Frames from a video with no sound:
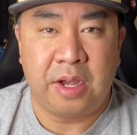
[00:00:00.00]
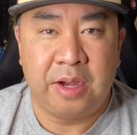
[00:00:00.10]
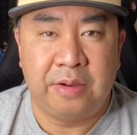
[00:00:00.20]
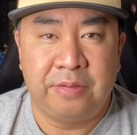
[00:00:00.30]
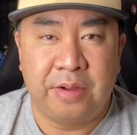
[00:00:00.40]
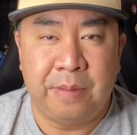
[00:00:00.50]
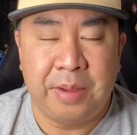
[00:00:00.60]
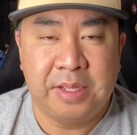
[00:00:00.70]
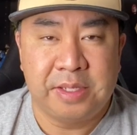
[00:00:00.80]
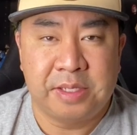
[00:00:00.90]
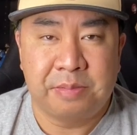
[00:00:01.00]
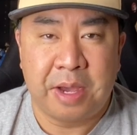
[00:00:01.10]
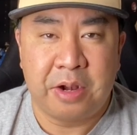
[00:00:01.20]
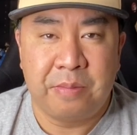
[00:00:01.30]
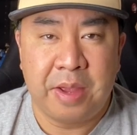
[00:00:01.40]
of Amazing
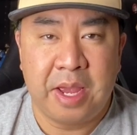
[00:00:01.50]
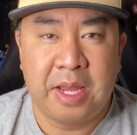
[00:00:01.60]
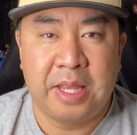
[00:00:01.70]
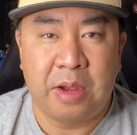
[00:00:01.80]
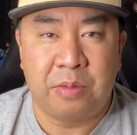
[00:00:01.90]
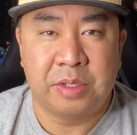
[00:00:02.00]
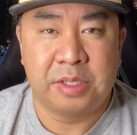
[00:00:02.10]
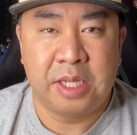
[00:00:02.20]
Spider-Man that was